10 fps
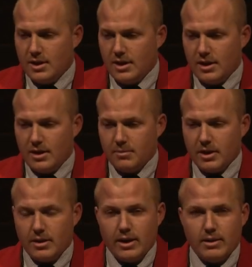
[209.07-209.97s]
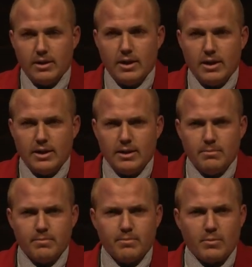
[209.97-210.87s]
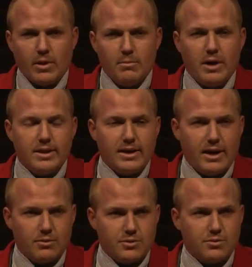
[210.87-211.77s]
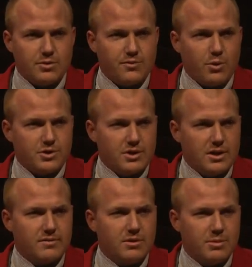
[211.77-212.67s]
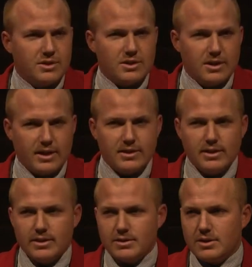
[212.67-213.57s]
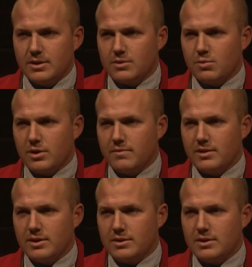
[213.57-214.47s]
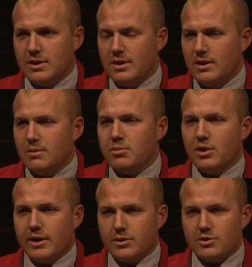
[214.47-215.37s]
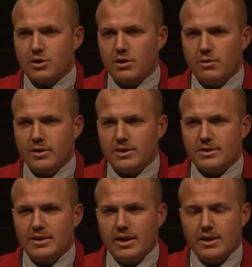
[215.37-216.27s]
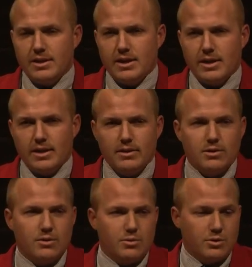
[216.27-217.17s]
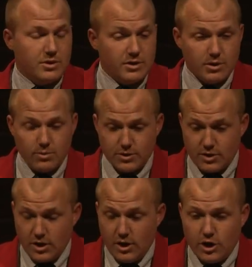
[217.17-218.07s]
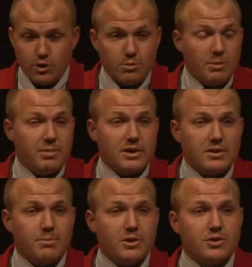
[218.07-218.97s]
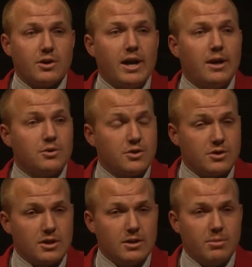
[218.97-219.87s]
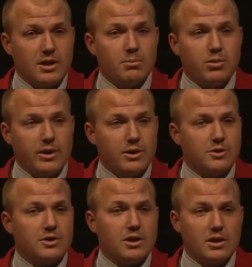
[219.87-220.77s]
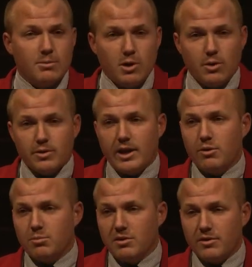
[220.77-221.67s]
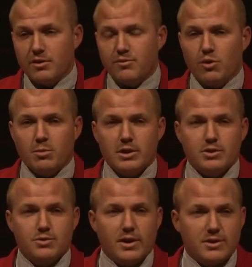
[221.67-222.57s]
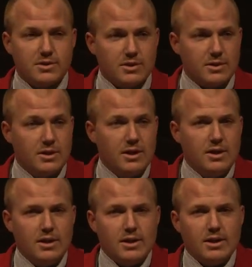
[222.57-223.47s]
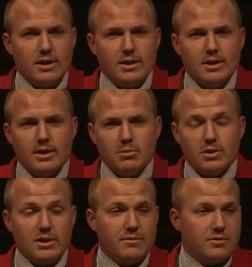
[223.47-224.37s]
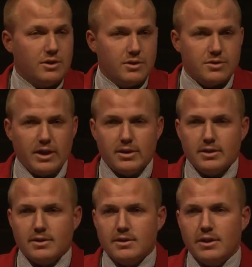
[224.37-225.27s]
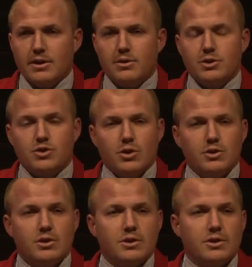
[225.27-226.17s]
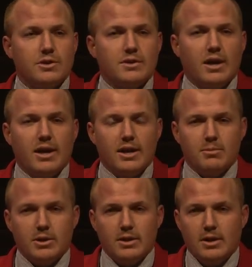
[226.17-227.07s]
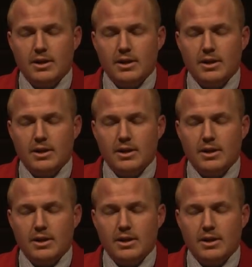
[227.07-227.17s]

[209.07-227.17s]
My dad was fortunate enough to be selected as one of these players to go on this date, and the deal was you would be picked up at your house by the players in a limo, and they would be very formally dressed and I believe, take you to dinner and show you a good time, and